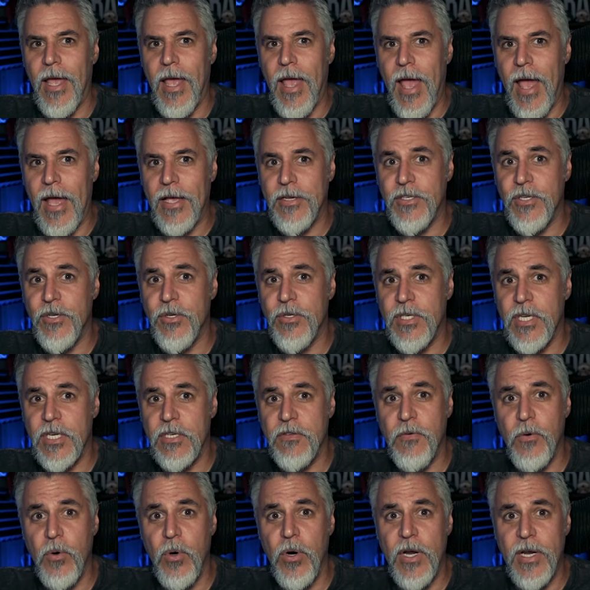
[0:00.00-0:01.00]

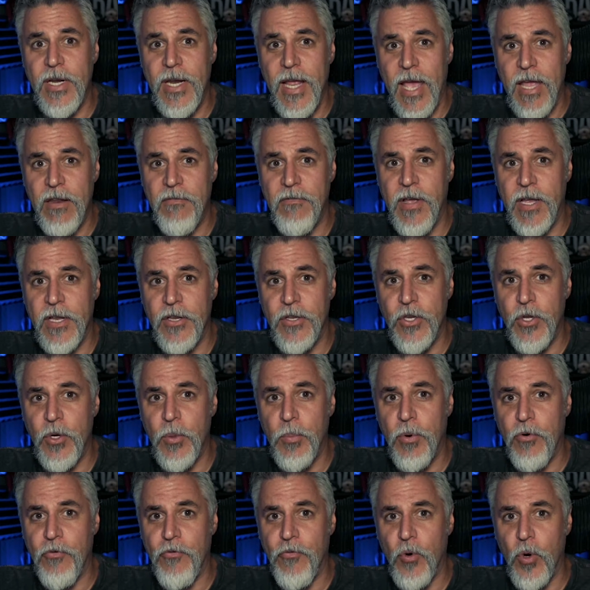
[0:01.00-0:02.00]
x264 and NVENC new
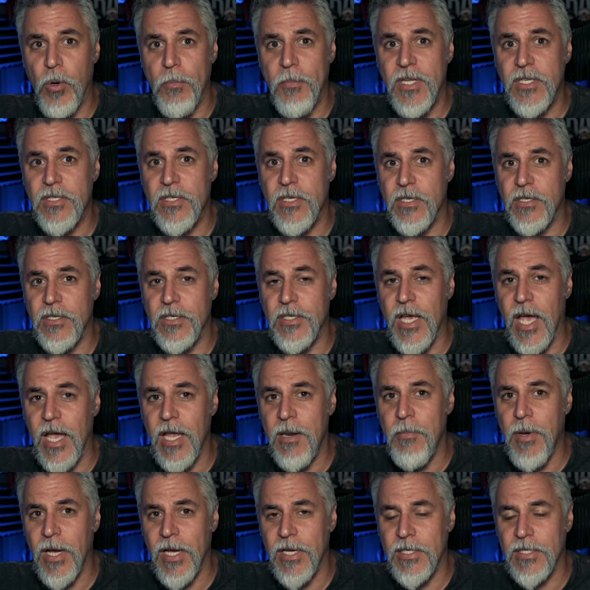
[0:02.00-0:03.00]
performance
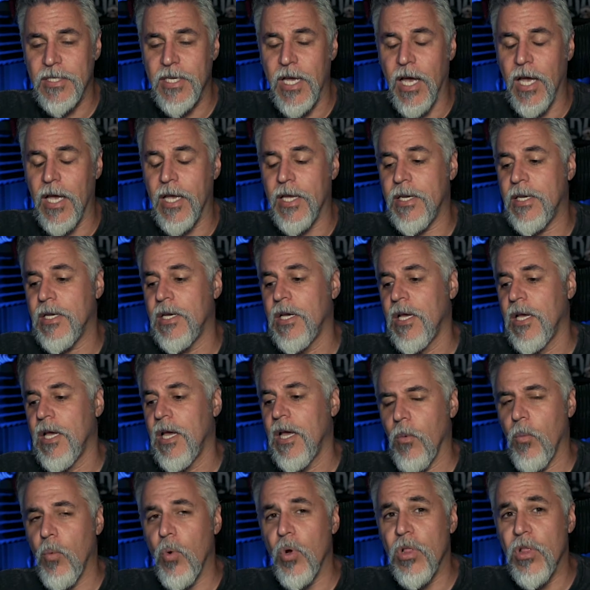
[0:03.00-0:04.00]
side by side.
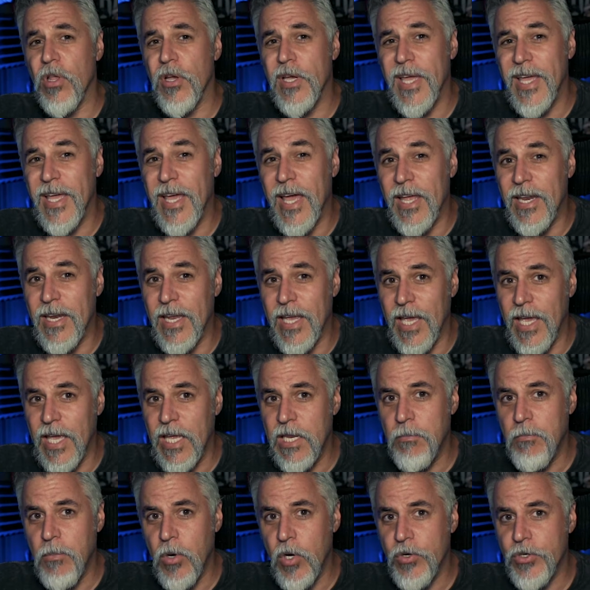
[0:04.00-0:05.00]
We're looking at
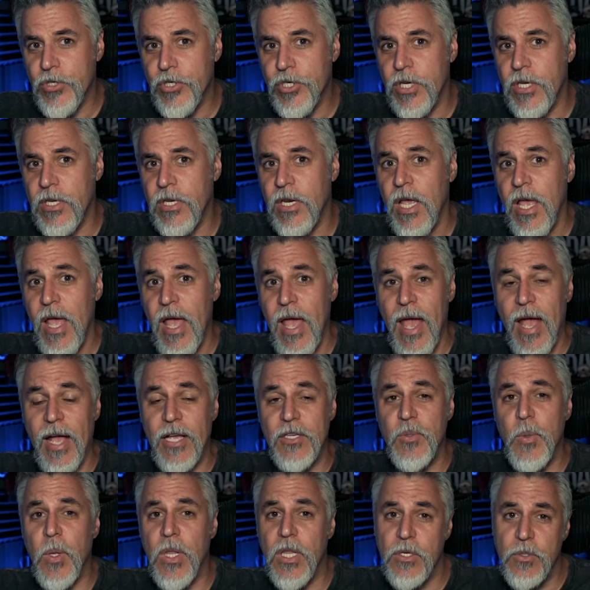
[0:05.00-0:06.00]
in motion,
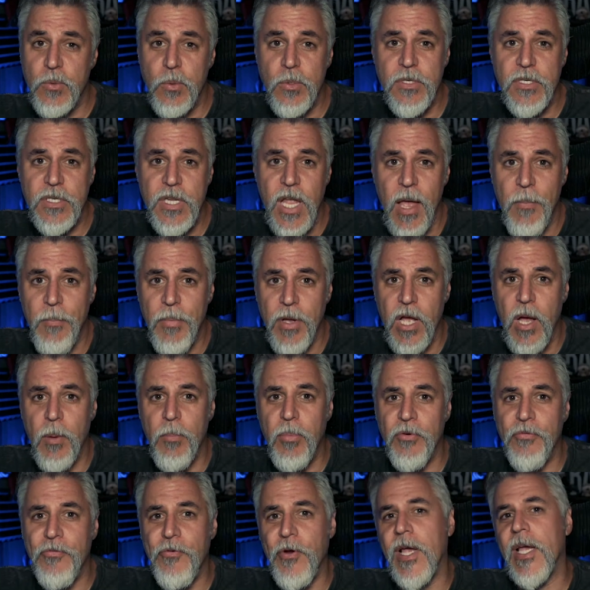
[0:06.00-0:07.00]
as well as we'll stop a
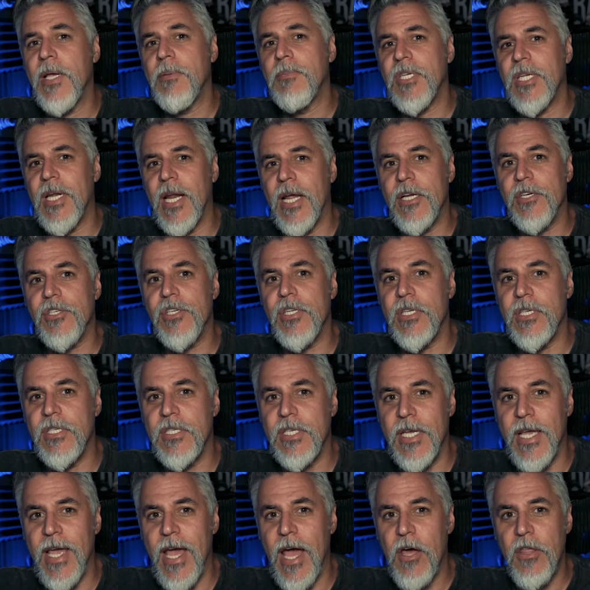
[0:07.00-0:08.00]
couple frames and actually
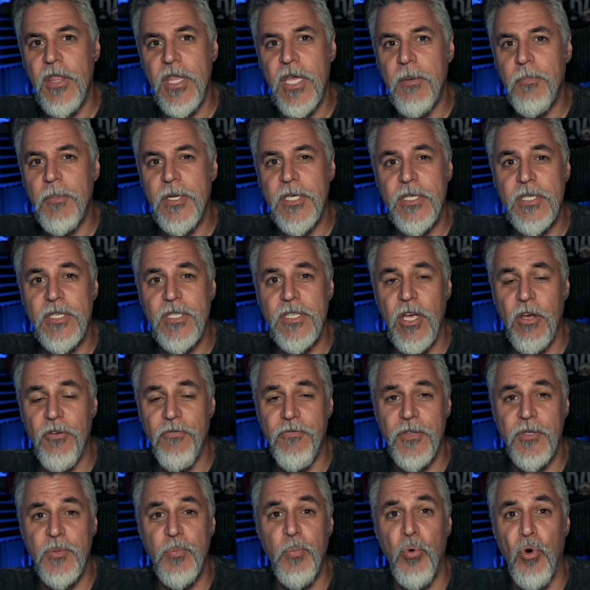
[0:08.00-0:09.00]
see how the image
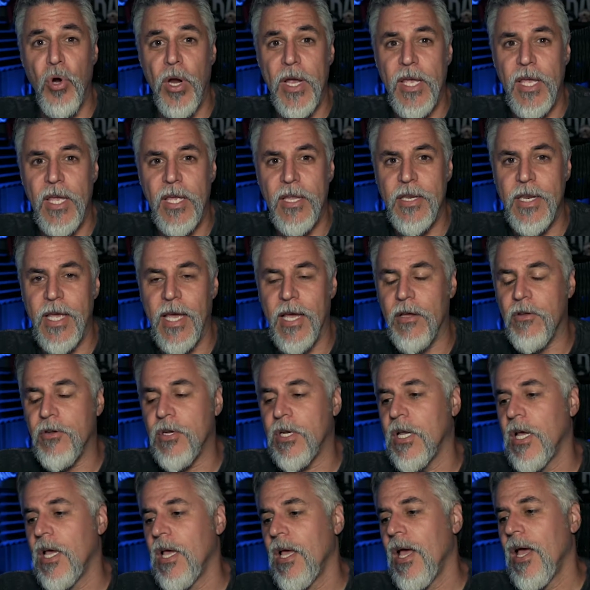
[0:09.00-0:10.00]
itself is breaking
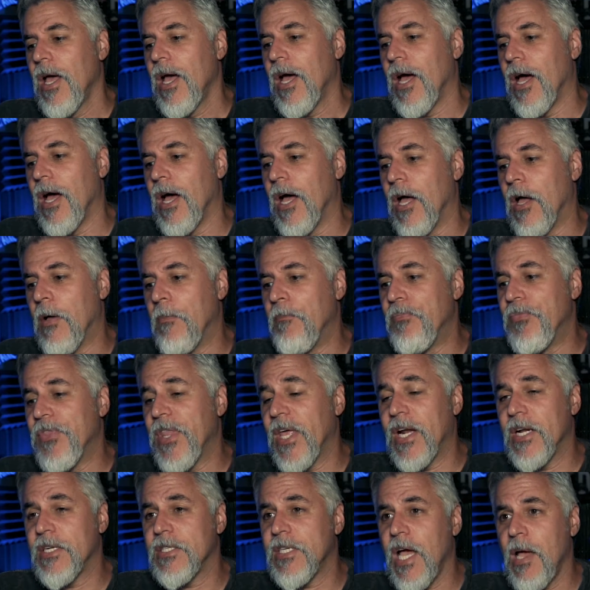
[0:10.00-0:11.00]
down.
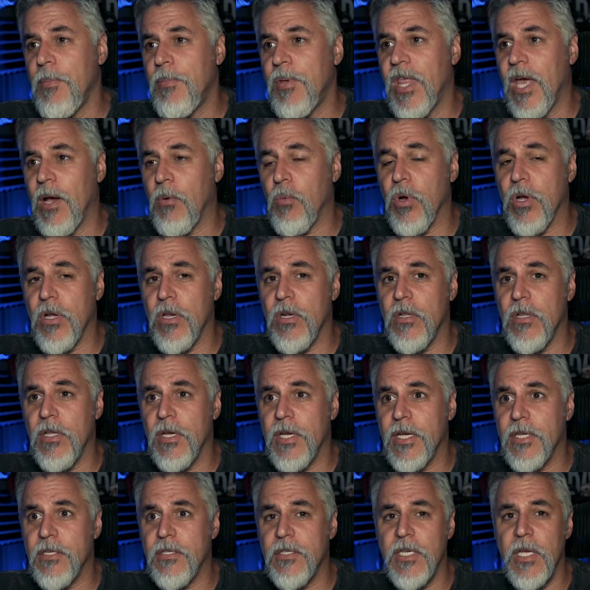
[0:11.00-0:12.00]
Then on top of that, we're going to
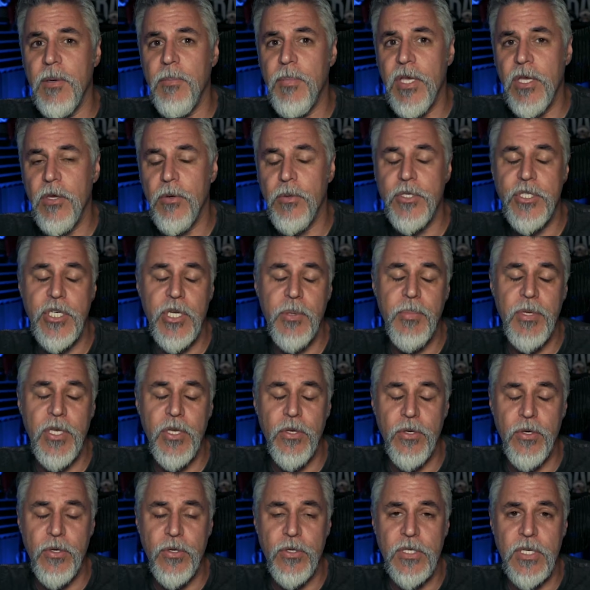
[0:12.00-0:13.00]
look at CPU and GPU
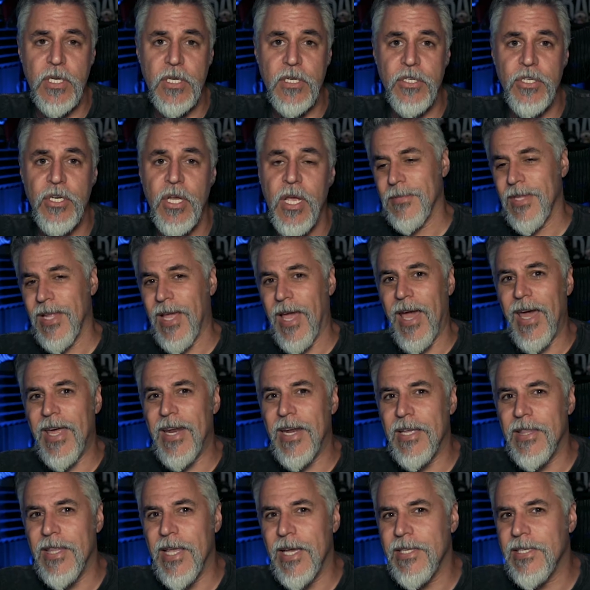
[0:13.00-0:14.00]
usage. And
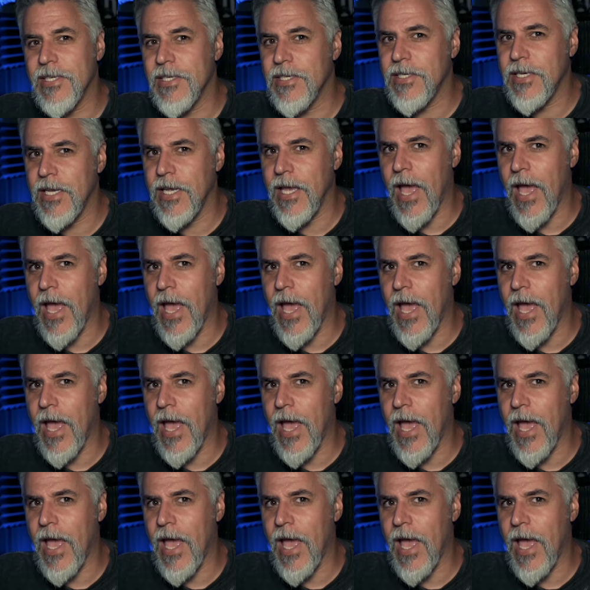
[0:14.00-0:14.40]
I'd like to see